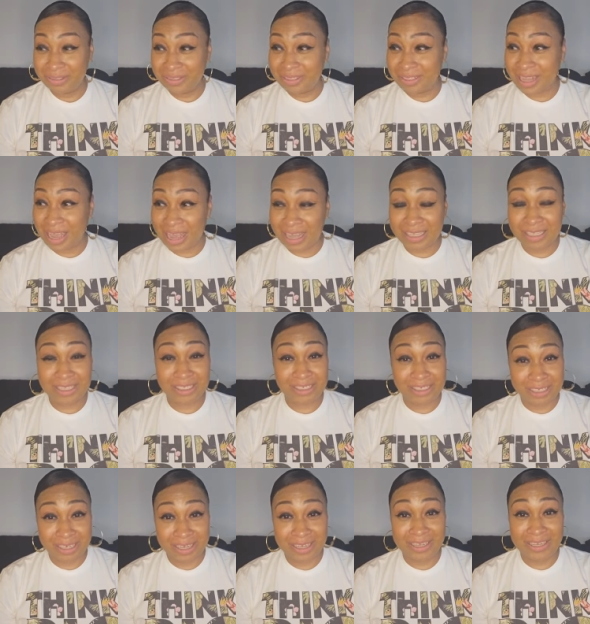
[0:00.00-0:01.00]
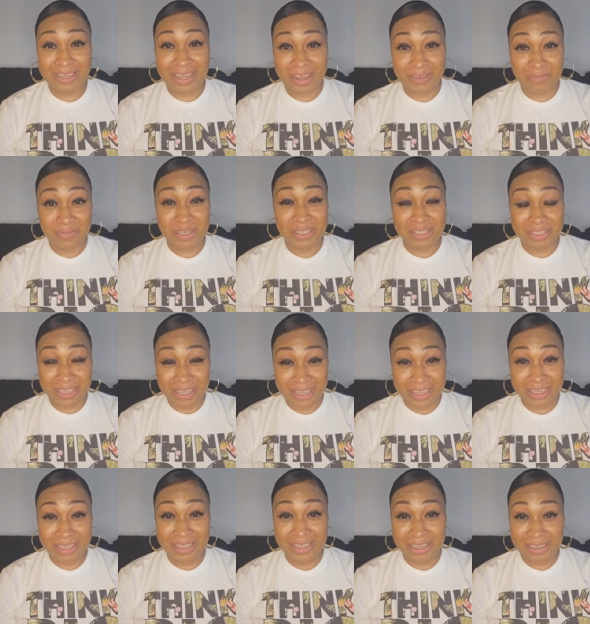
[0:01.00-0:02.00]
That shit got me
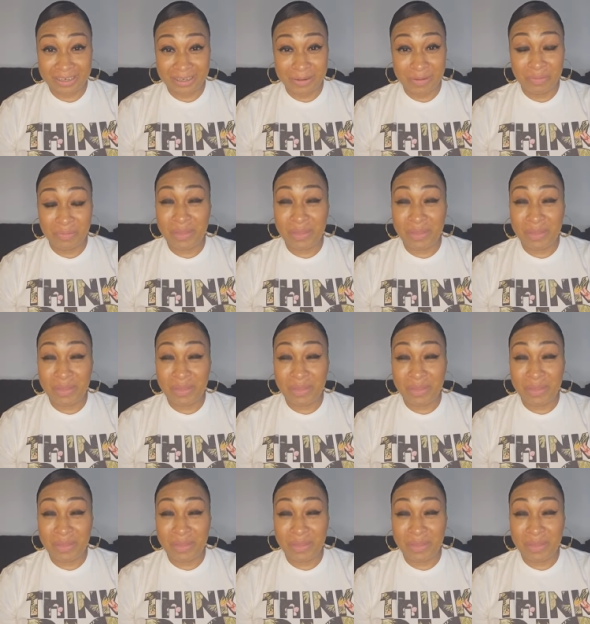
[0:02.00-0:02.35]
thinking, y'all.